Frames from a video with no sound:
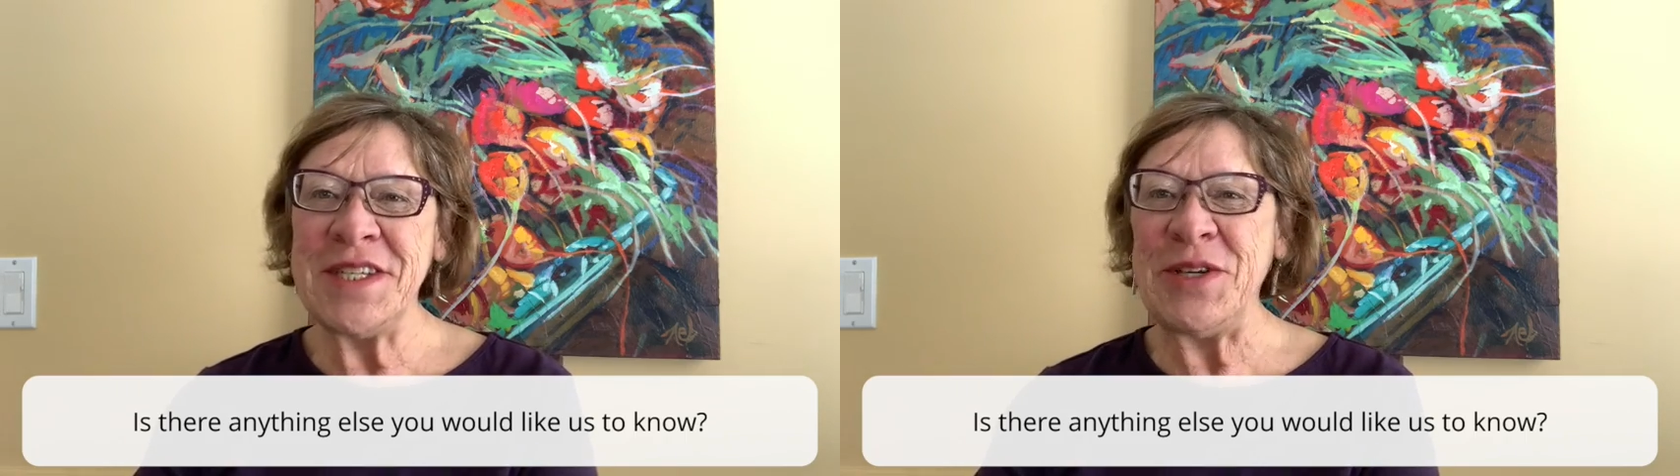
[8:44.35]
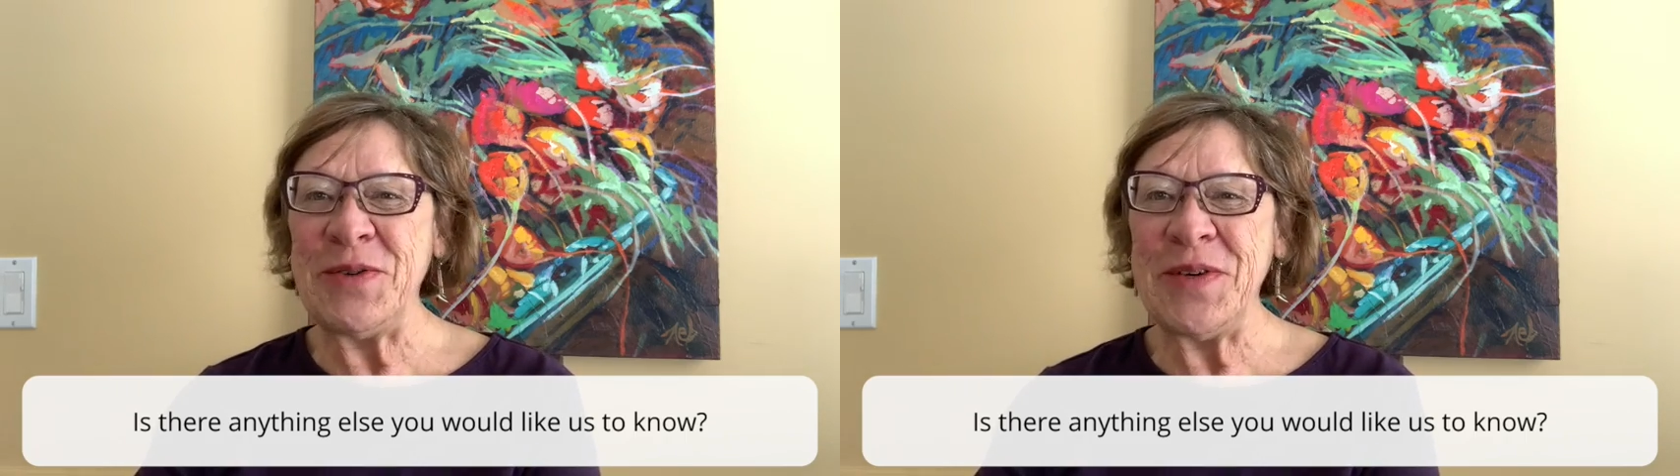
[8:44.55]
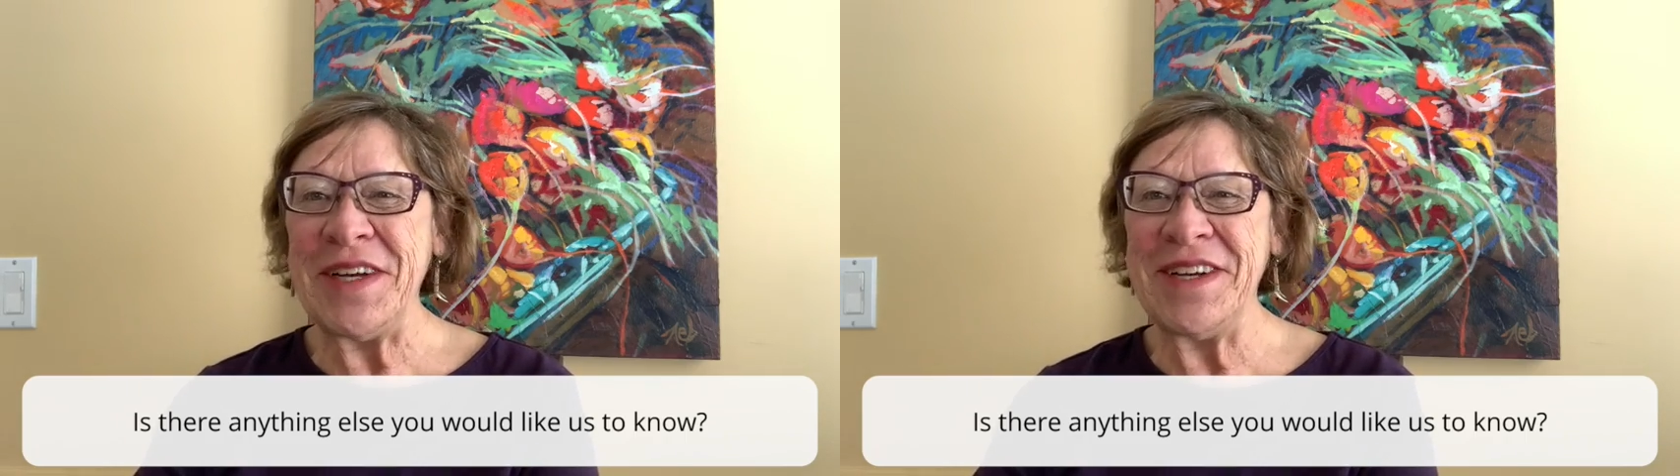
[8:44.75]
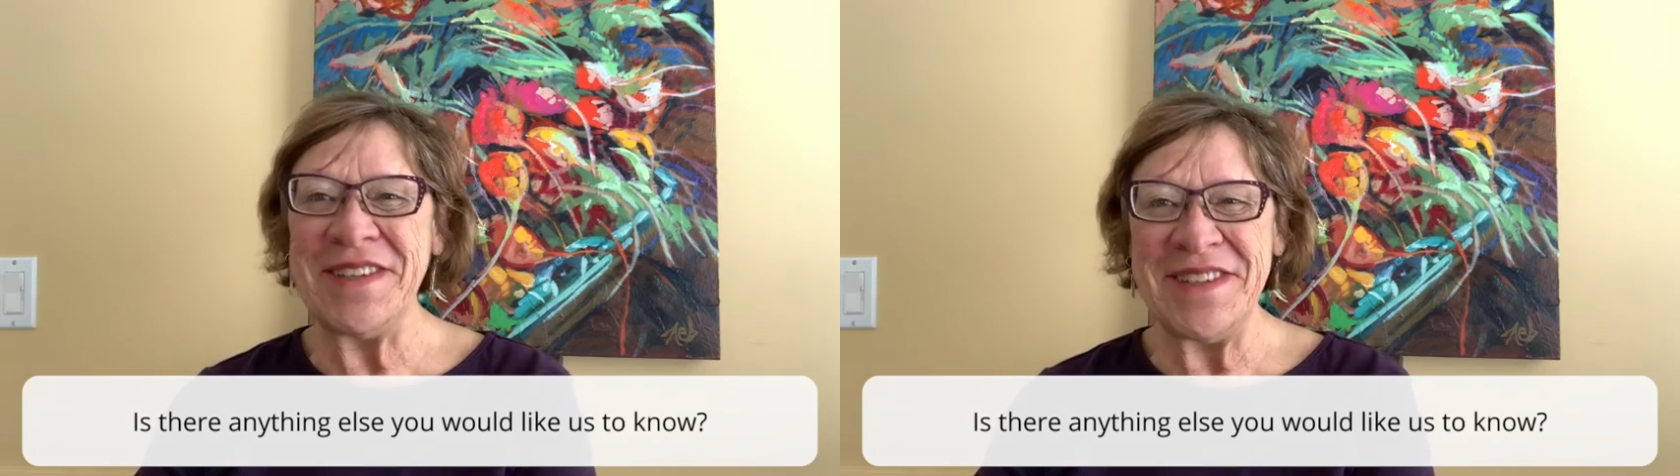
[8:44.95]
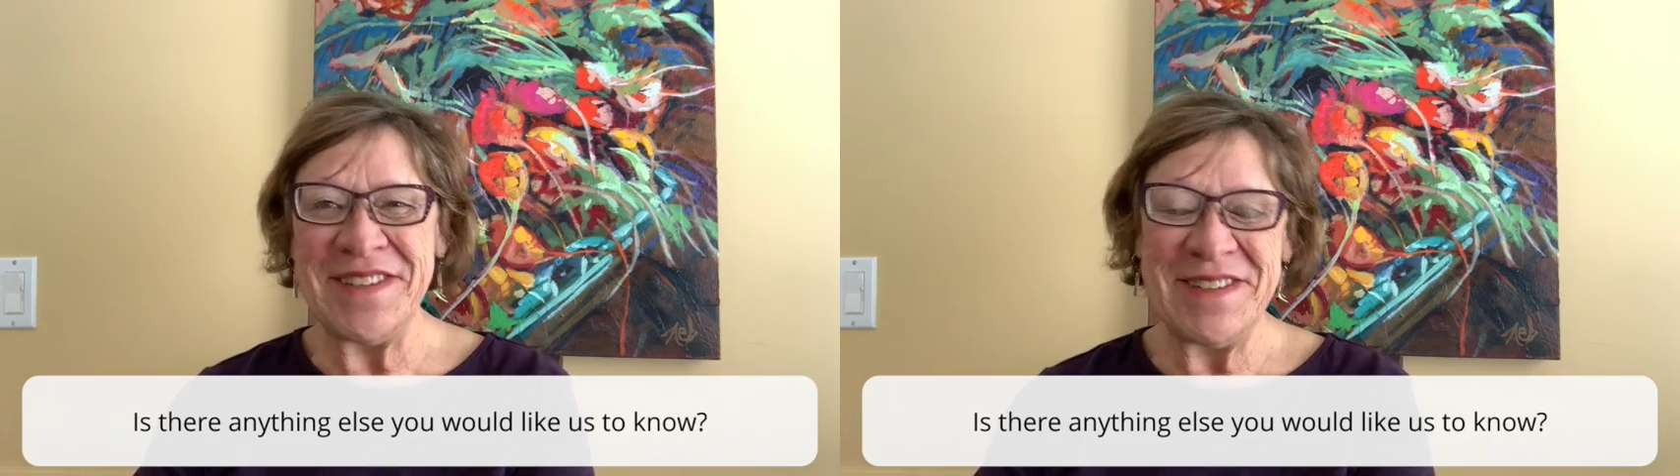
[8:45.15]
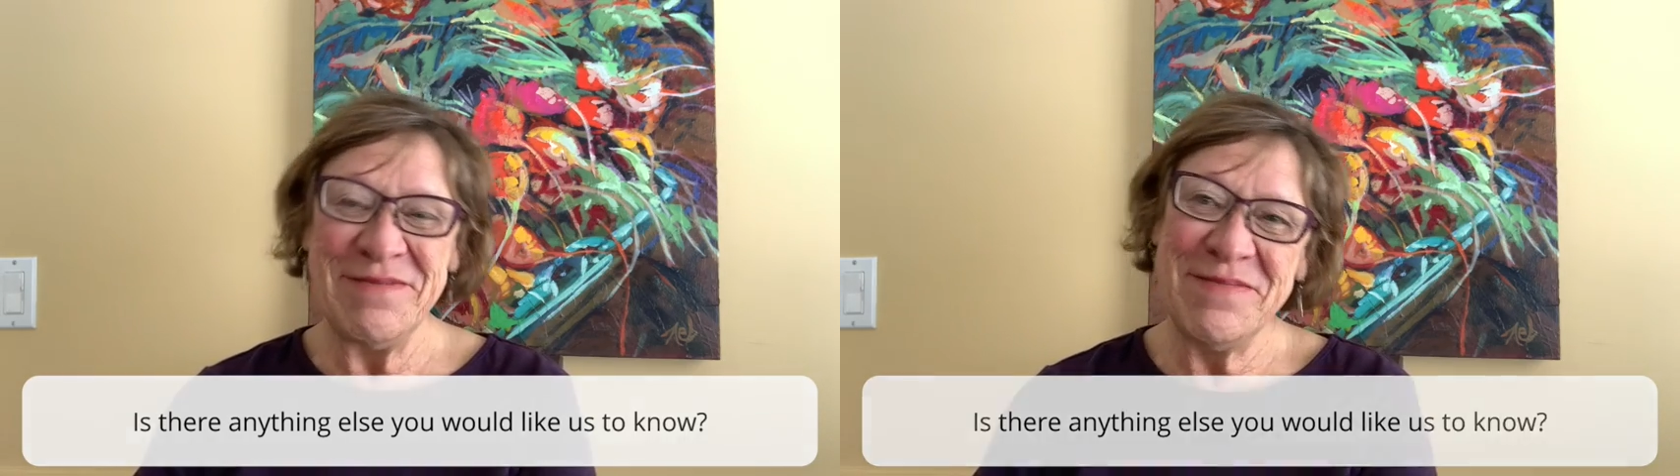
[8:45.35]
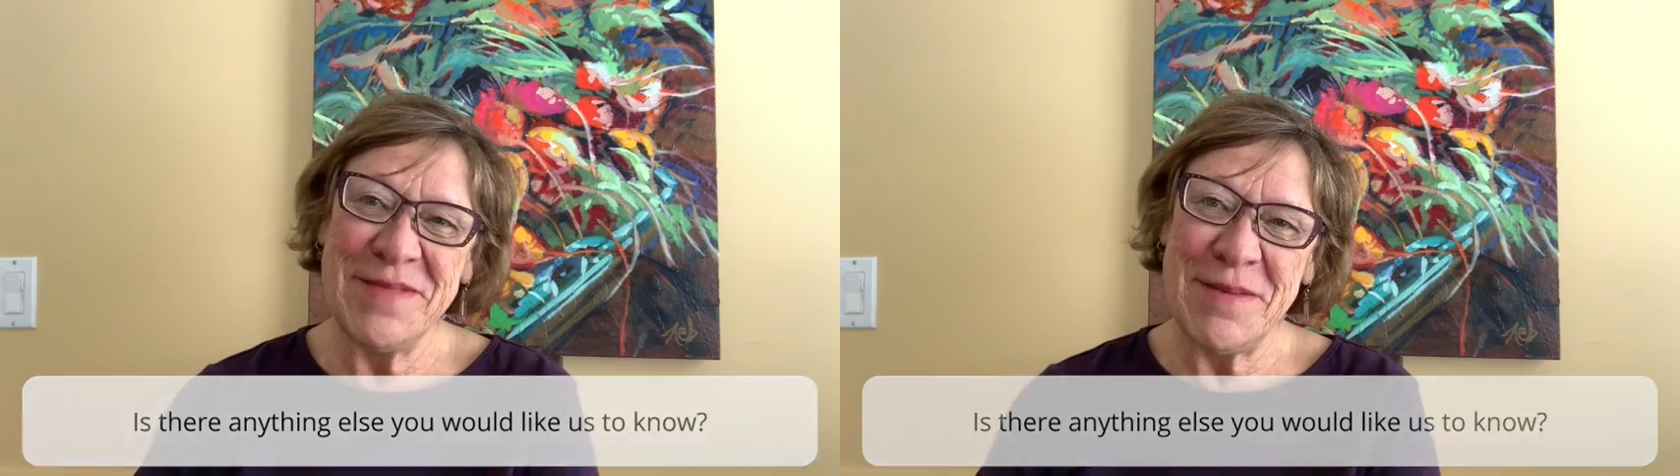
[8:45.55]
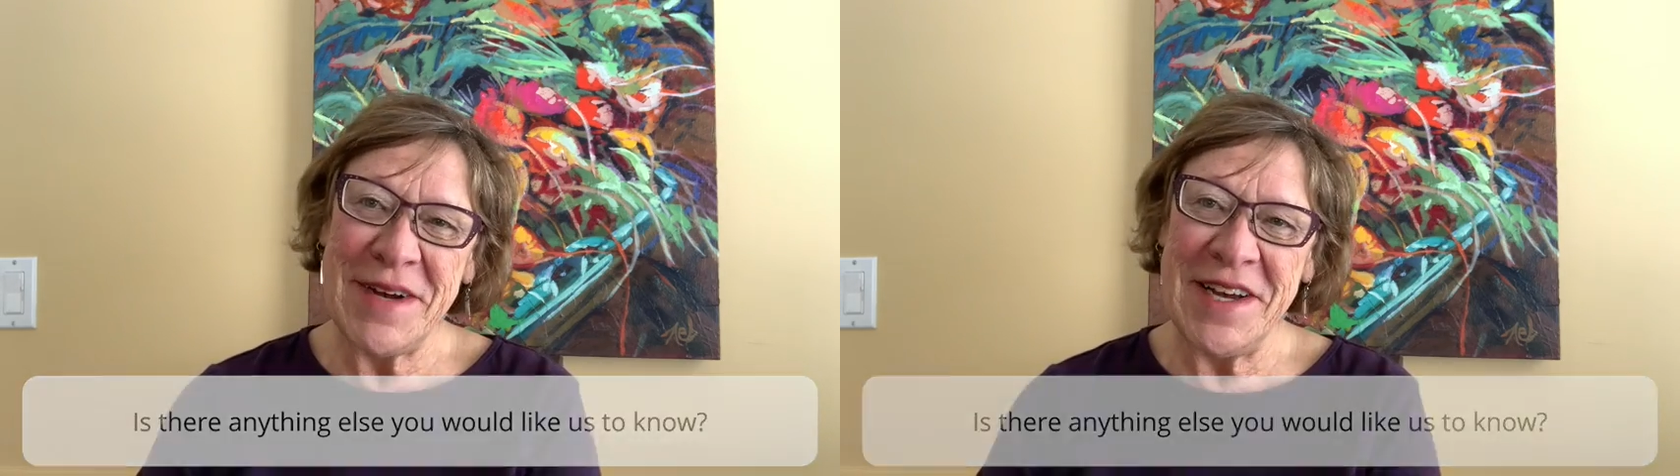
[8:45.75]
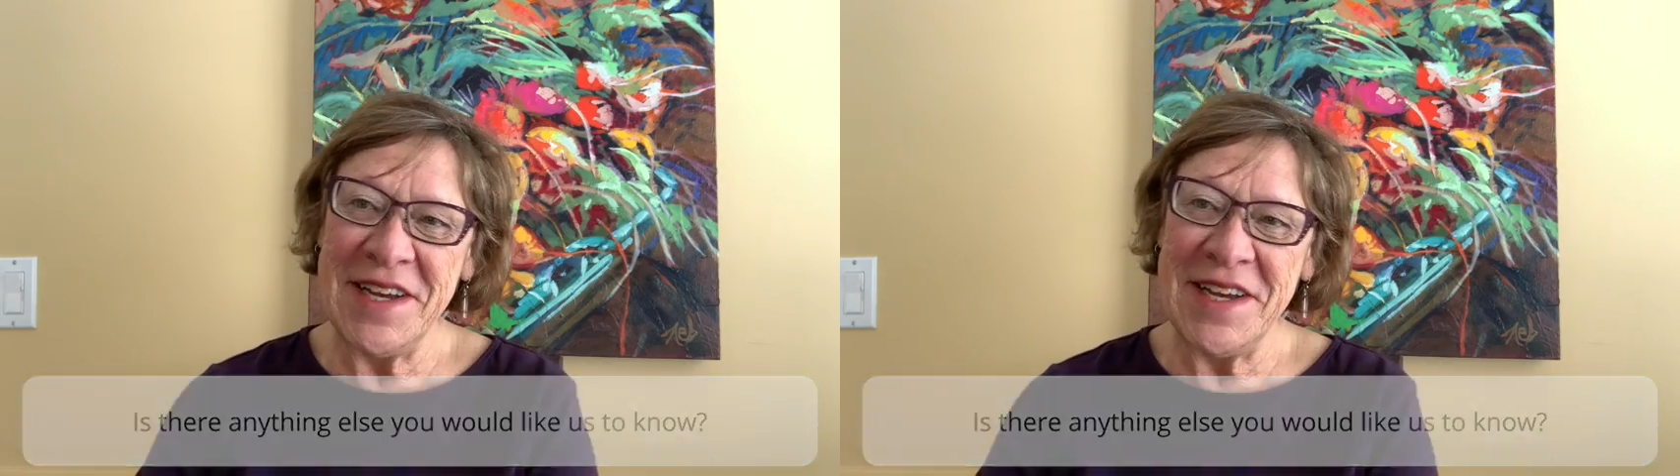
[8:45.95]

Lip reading: you. Bye-bye.